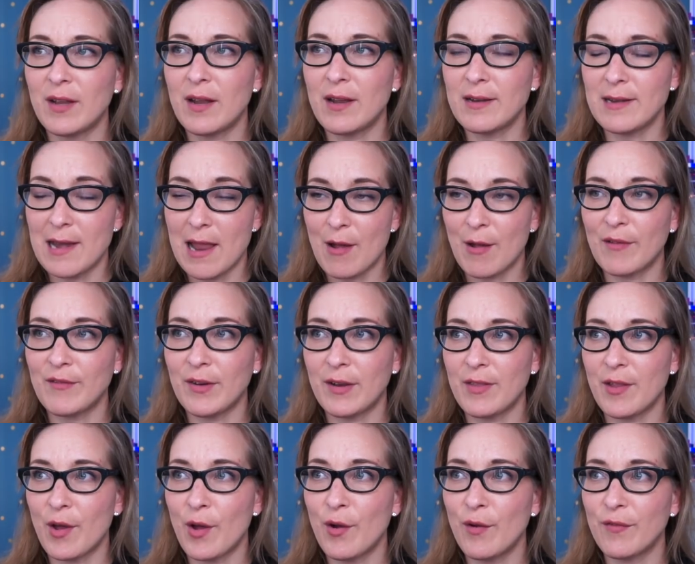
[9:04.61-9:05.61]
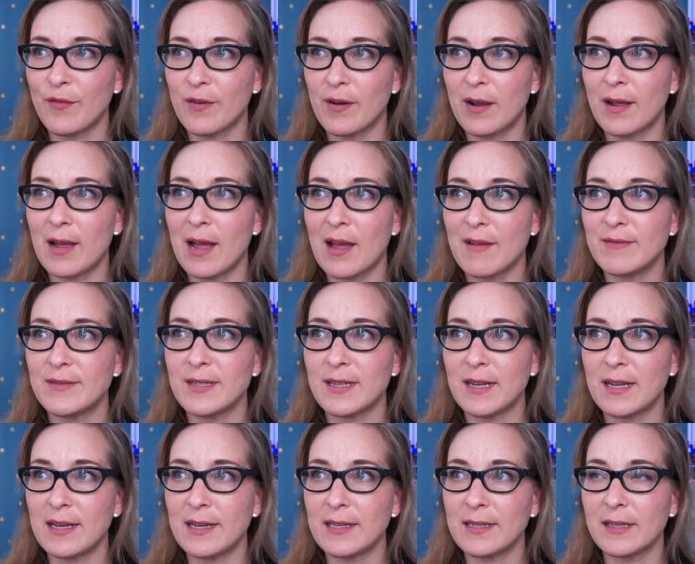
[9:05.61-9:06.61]
done the Ofra. I've
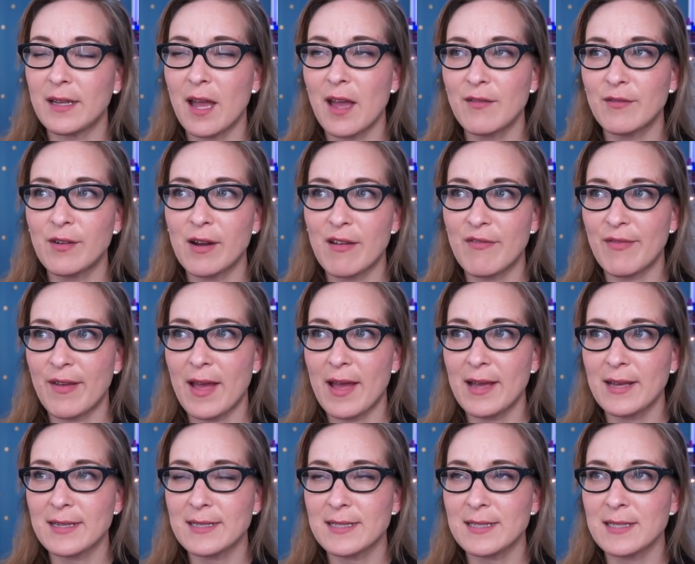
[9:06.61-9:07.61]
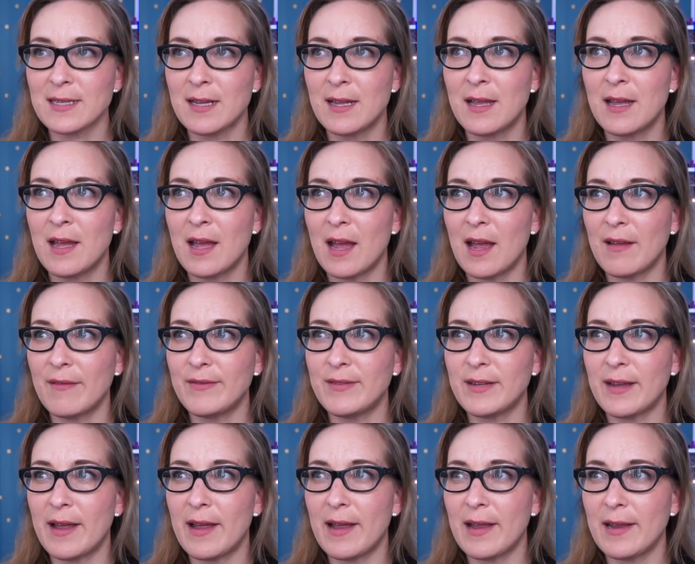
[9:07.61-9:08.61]
done Cover FX. I've
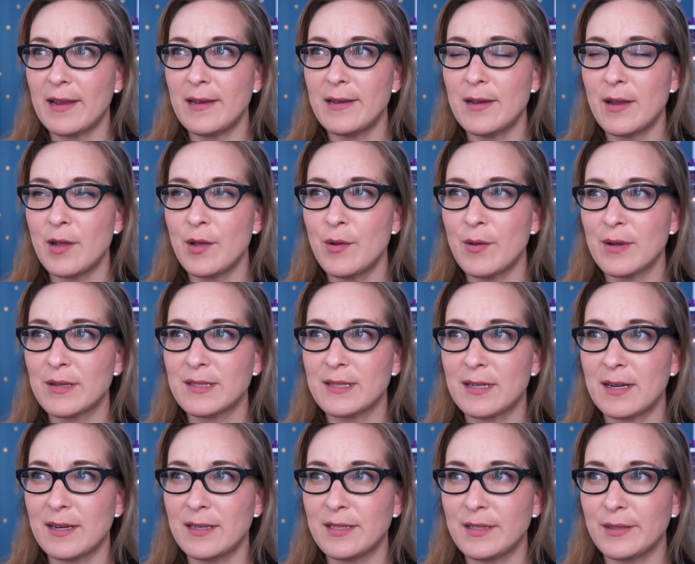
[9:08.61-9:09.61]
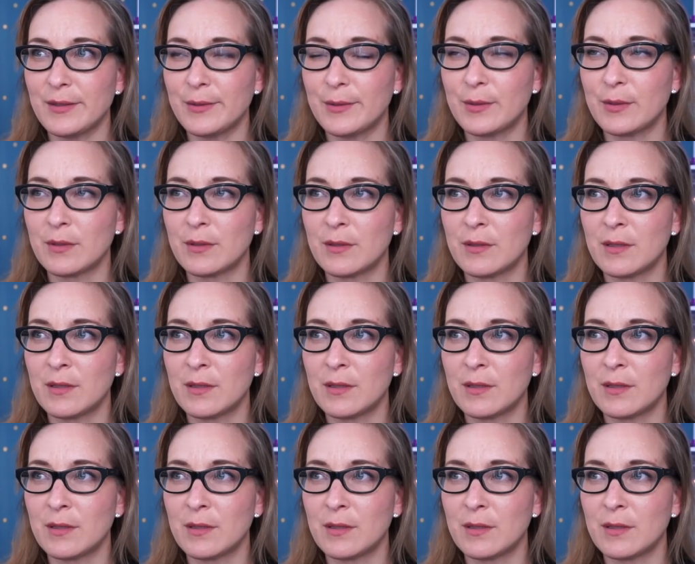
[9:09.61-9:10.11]
done, who else did I do?